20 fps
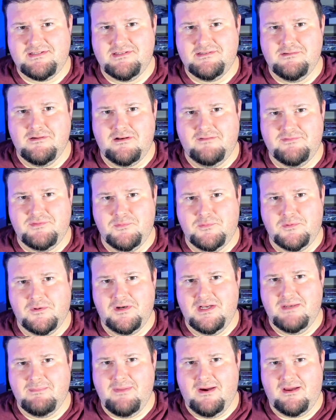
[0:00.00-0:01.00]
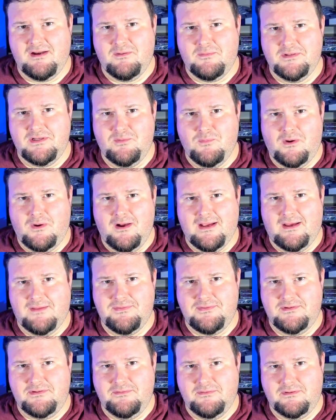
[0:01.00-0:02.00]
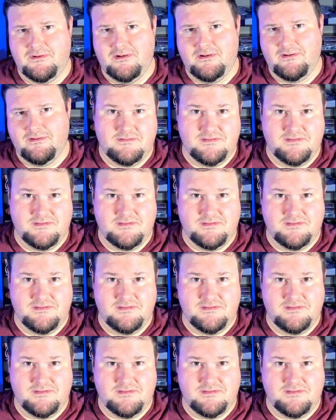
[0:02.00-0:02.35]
so you don't have to worry about it when you walk out the door.